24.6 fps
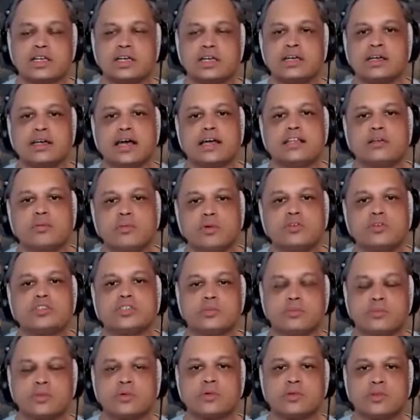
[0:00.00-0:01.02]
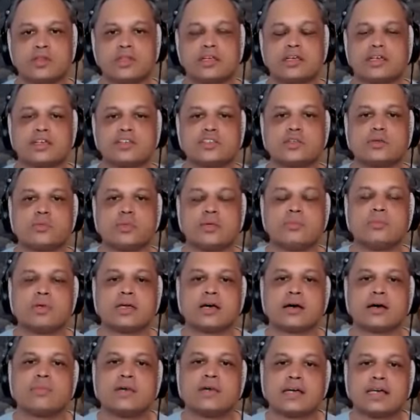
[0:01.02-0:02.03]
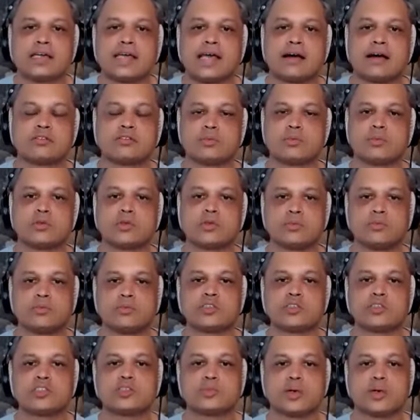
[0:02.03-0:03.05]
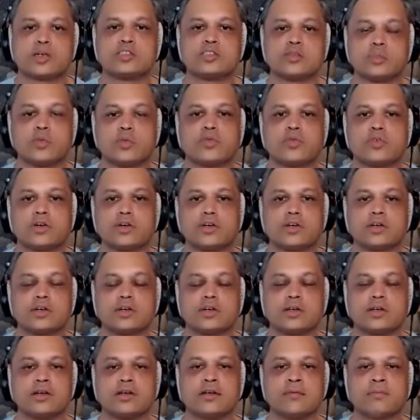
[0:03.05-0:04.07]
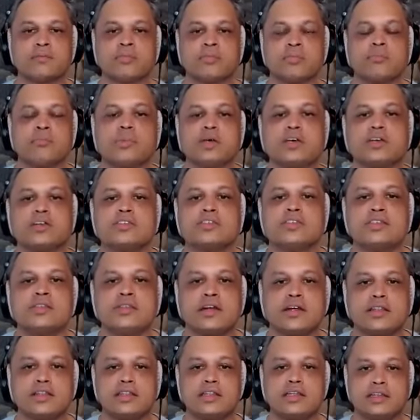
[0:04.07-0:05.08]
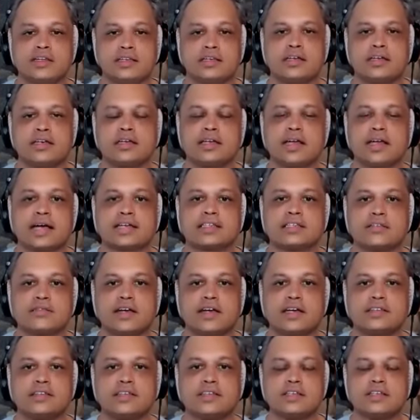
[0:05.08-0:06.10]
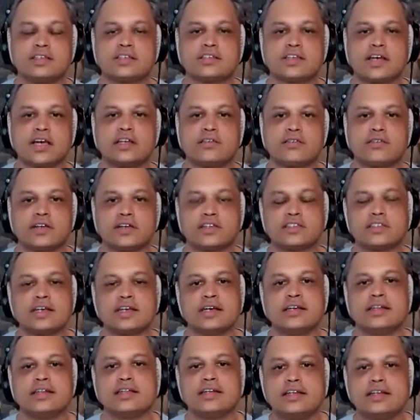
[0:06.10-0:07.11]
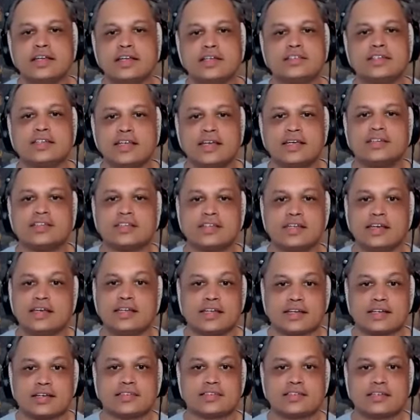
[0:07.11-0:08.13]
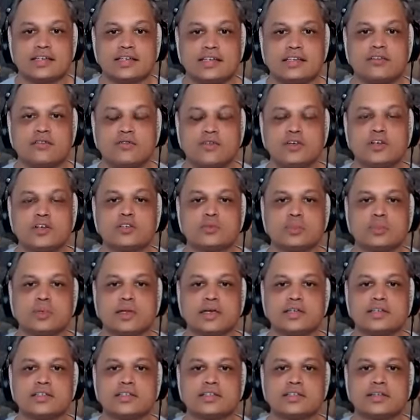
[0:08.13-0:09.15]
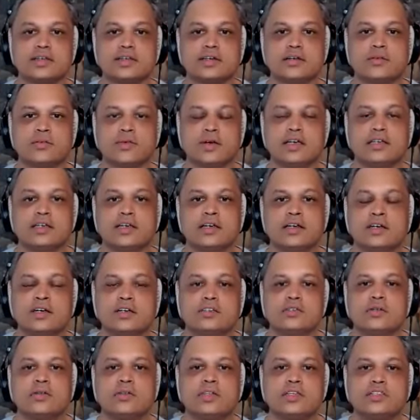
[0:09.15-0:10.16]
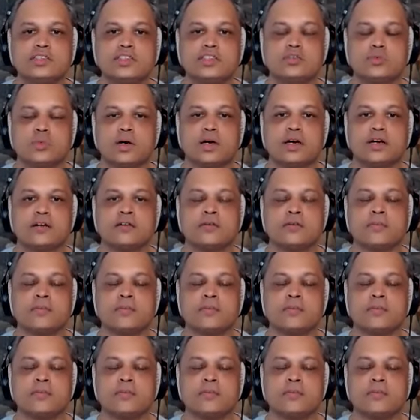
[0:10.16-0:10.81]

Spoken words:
And the most important thing is that we become accountable and responsible for it, because nothing can get activated inside of us that isn't in us in the first place, right? So this is where